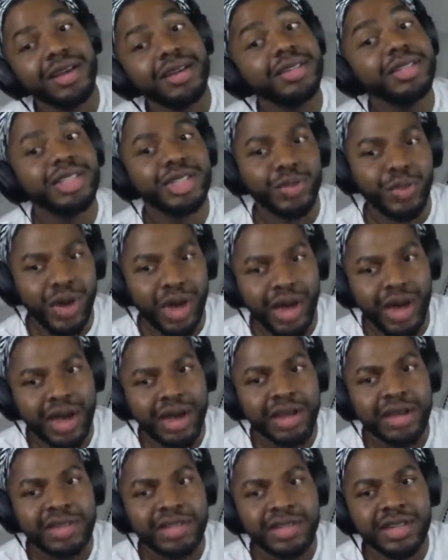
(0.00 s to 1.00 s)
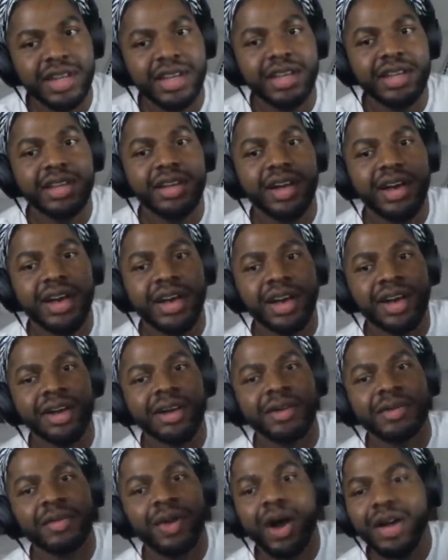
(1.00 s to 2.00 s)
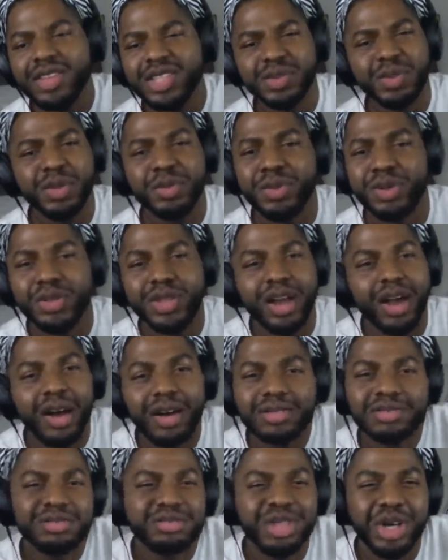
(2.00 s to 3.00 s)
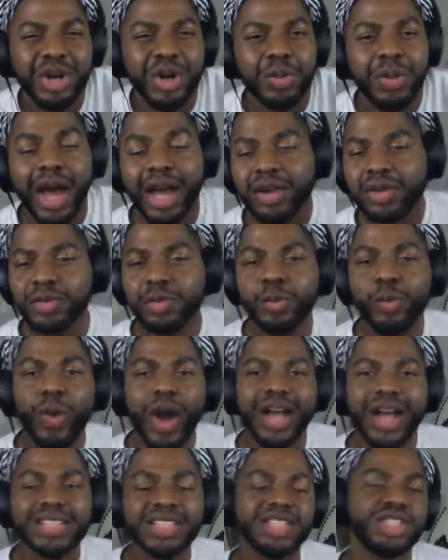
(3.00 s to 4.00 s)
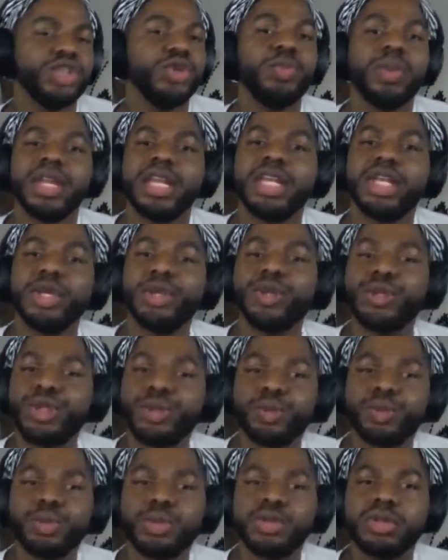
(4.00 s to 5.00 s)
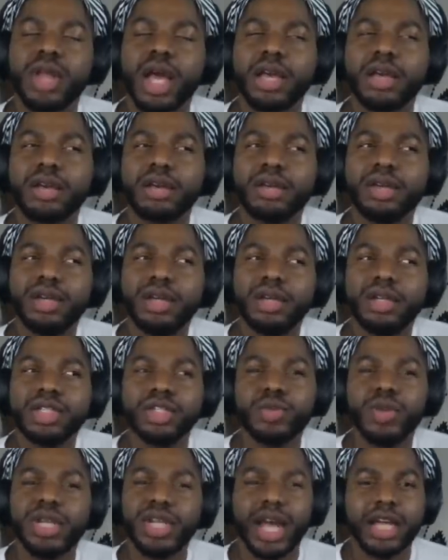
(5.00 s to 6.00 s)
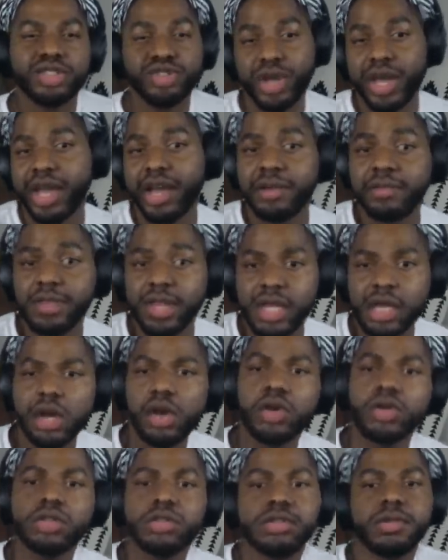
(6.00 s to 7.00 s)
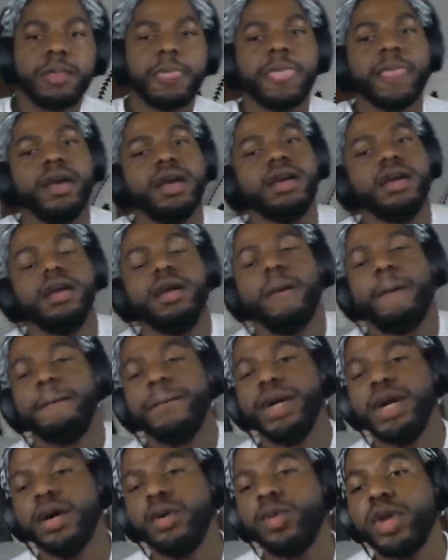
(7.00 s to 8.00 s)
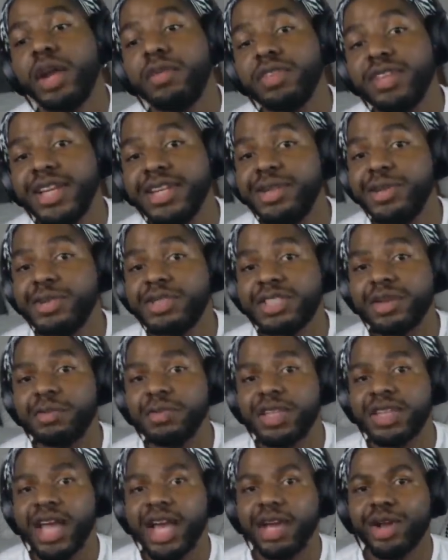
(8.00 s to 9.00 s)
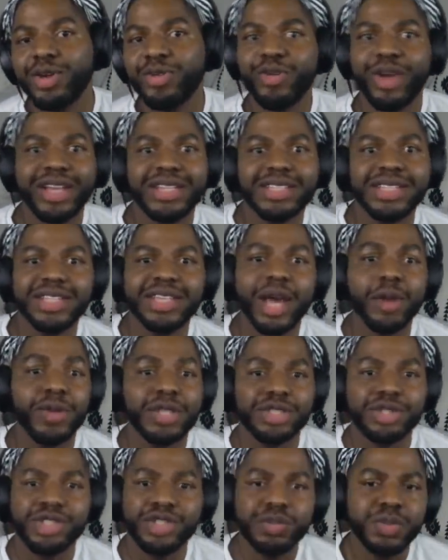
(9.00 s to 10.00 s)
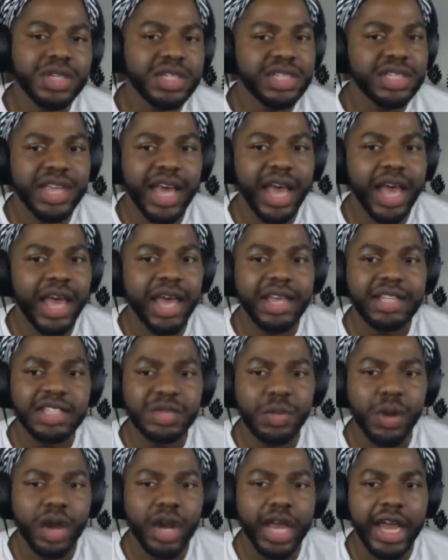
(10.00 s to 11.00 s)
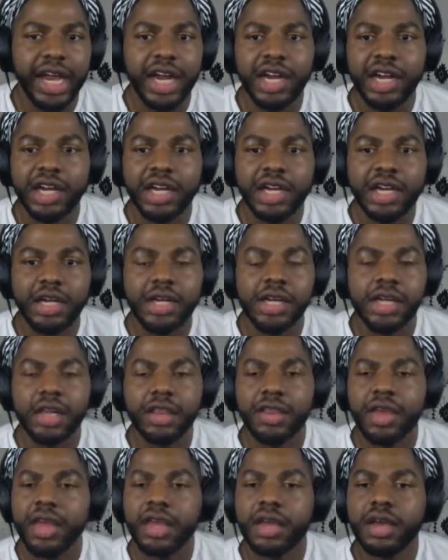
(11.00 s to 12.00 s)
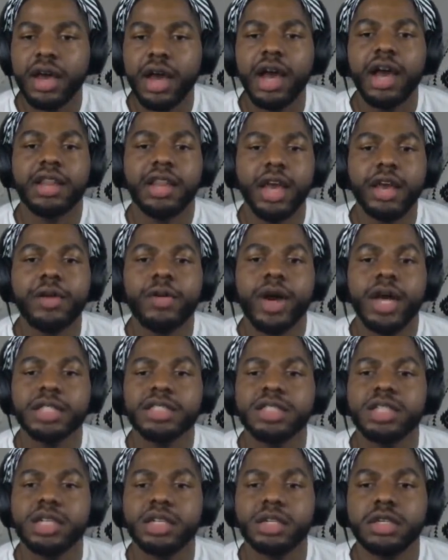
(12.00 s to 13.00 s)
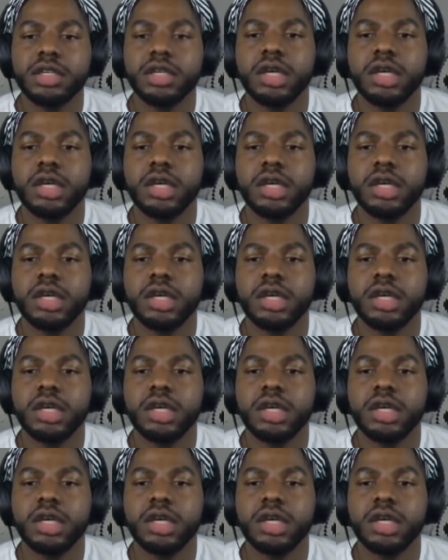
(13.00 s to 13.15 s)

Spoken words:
Joanne, All these people, they're all dope. I don't watch too many YouTube, like too many natural hair videos, but whenever they do something like crazy, like when Juju B did that ASMR hair thing, I like watched it.